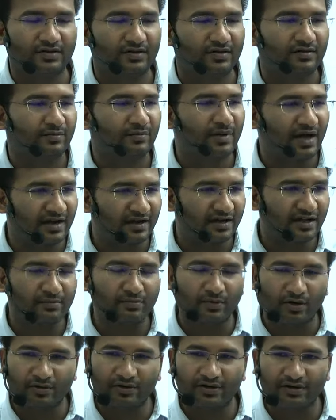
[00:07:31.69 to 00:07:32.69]
maritime
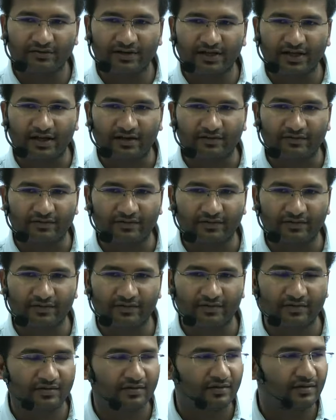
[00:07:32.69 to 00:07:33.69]
boundary we have.
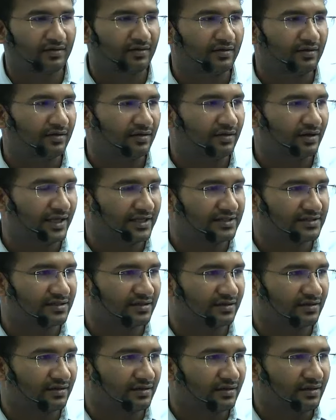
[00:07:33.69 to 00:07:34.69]
Next,
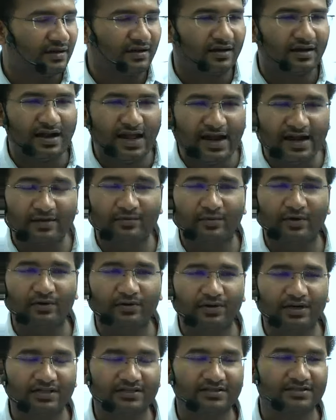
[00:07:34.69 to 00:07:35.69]
land
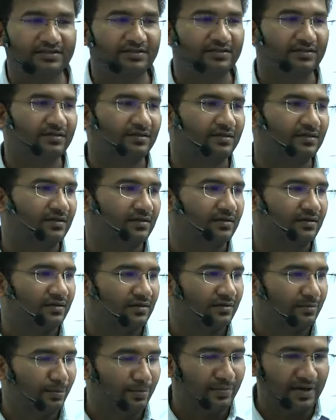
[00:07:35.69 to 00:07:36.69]
boundaries,
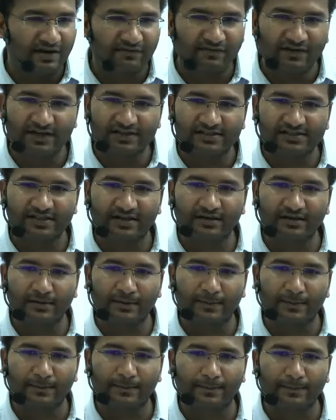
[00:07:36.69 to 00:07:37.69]
Afghanistan.
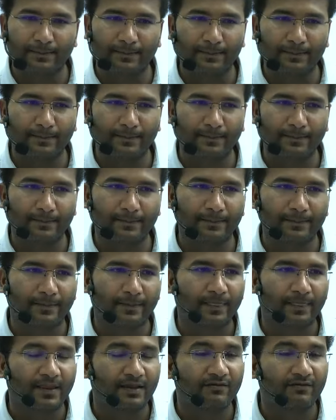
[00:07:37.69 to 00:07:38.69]

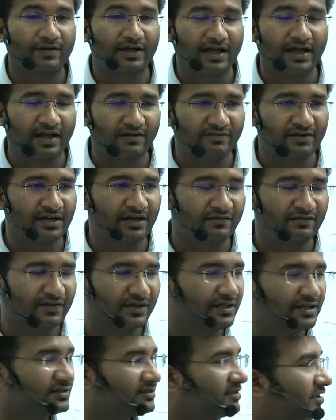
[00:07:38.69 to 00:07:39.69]
We have an
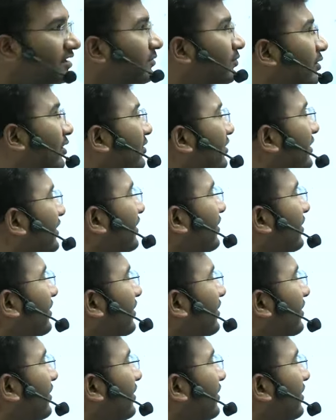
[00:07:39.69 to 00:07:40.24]
Afghanistan boundary